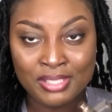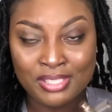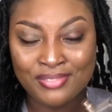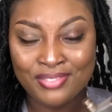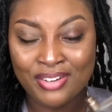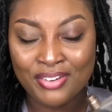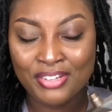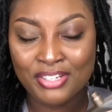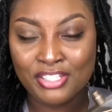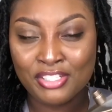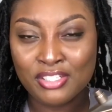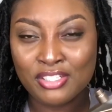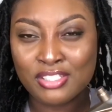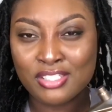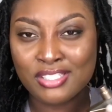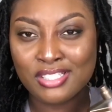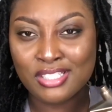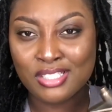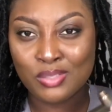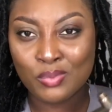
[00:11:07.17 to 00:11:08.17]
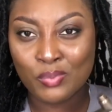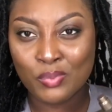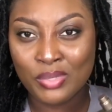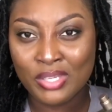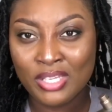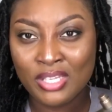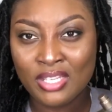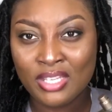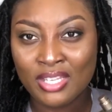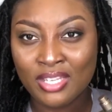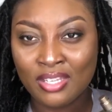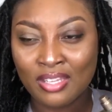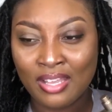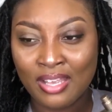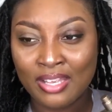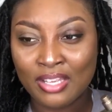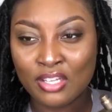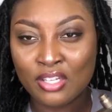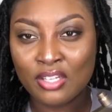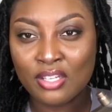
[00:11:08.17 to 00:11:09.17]
It's very sweet and
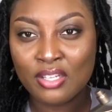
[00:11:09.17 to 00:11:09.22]
like